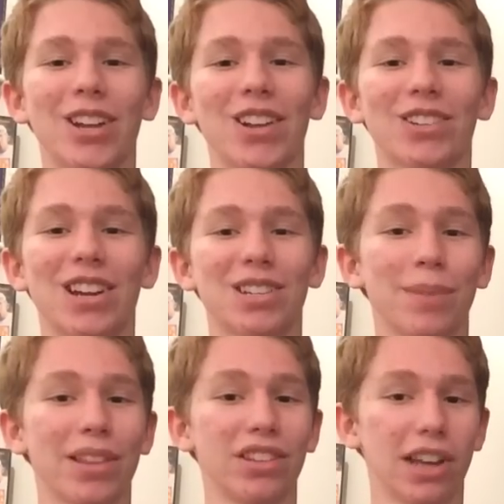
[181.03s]
to talk trash
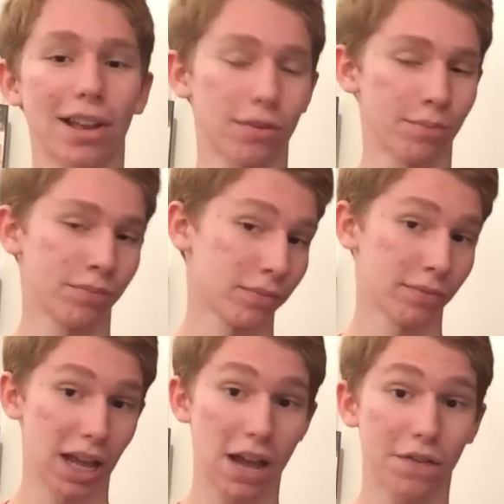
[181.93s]
about the Jags,
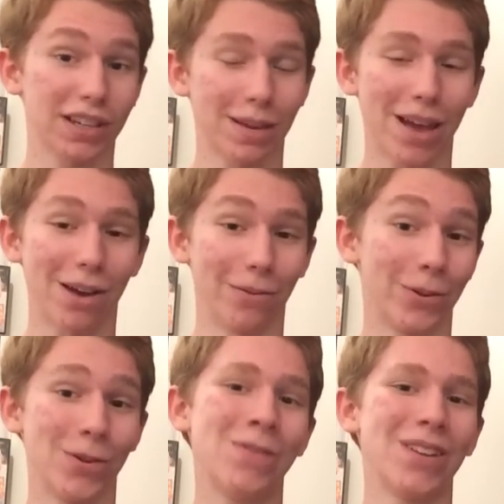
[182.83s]
half a game out.
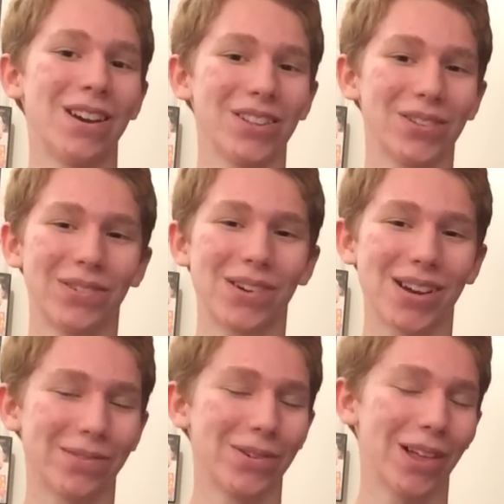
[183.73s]
Who knows
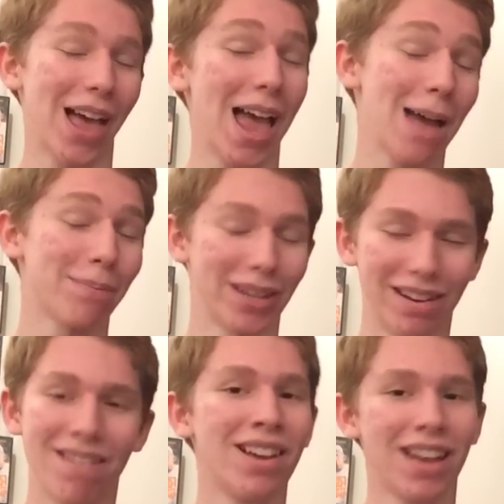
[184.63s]
what will
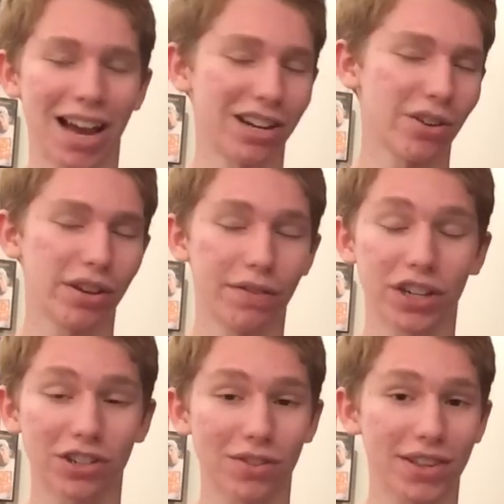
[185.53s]
happen? I know the
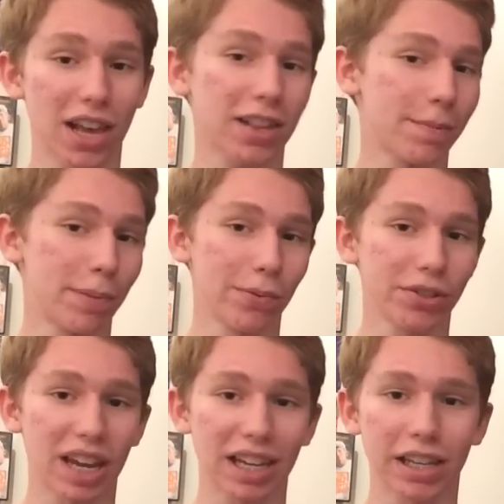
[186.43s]
division sucks, but
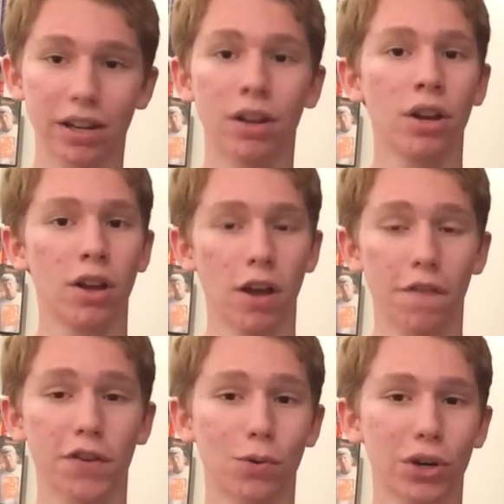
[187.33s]
we'll take it,
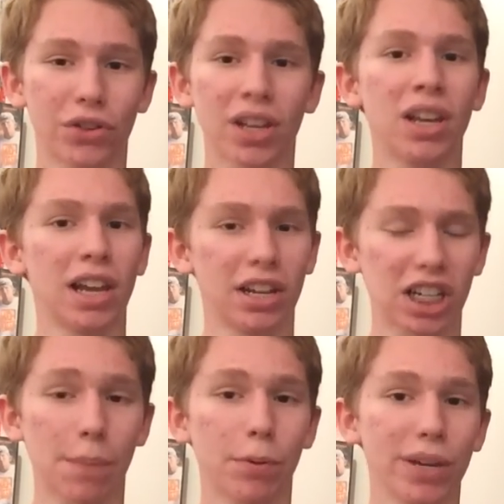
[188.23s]
of course. And
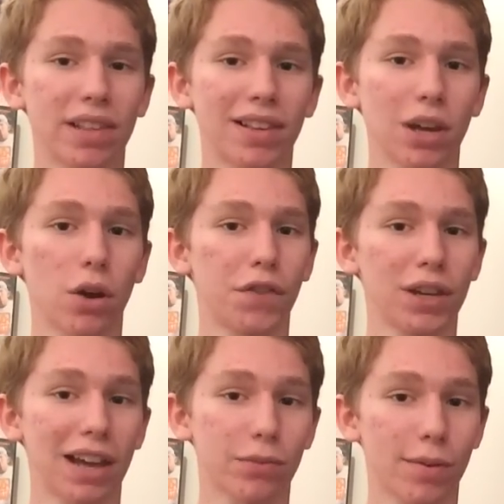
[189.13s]
a couple weeks ago, if
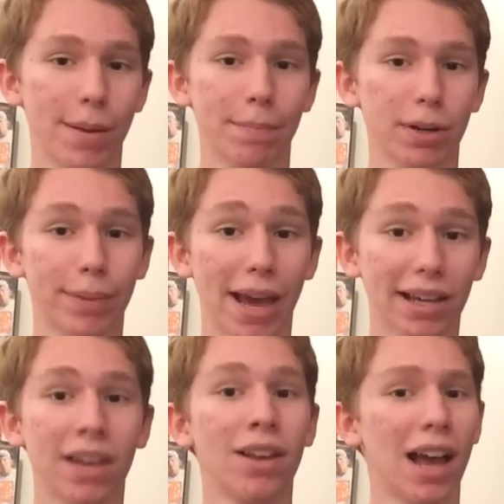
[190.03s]
you guys remember
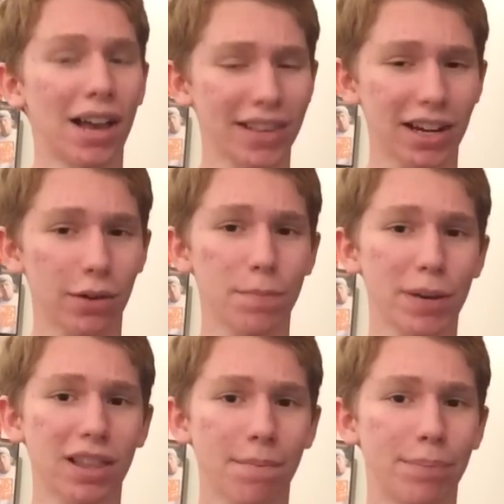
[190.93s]
back, I said I would
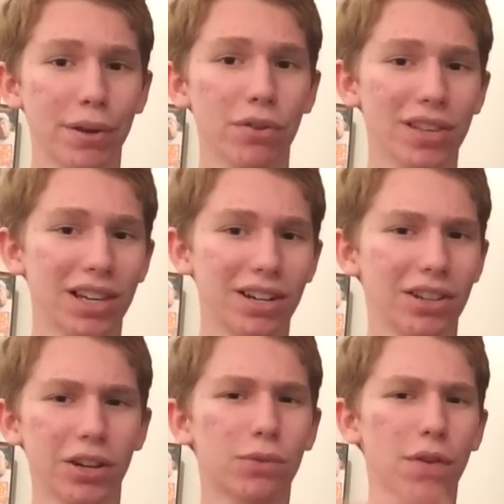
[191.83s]
pick the Bills in a
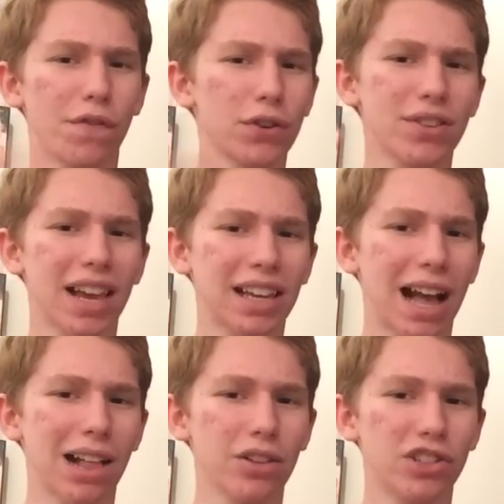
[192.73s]
little reverse
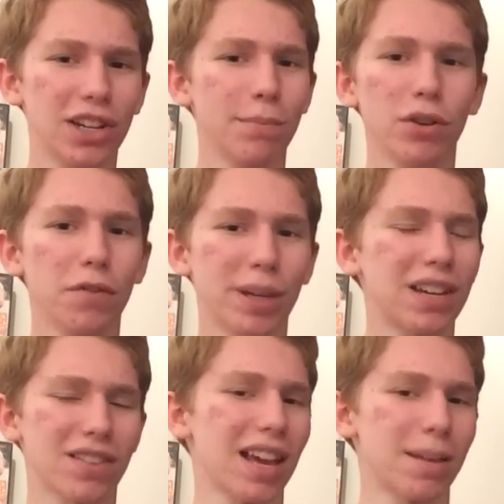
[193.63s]
psychology move
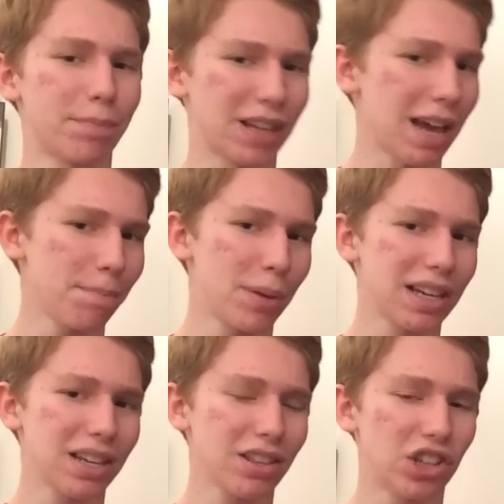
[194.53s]
because I had kept
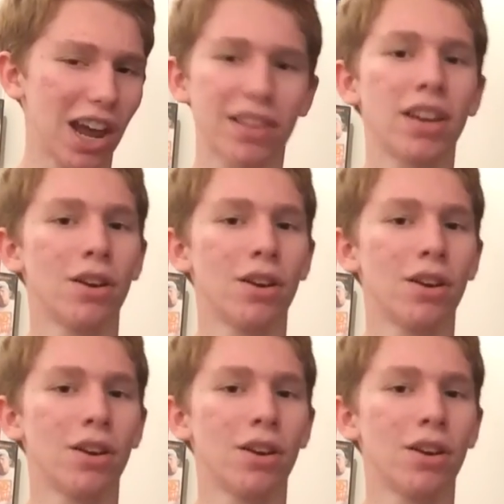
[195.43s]
picking the Jags.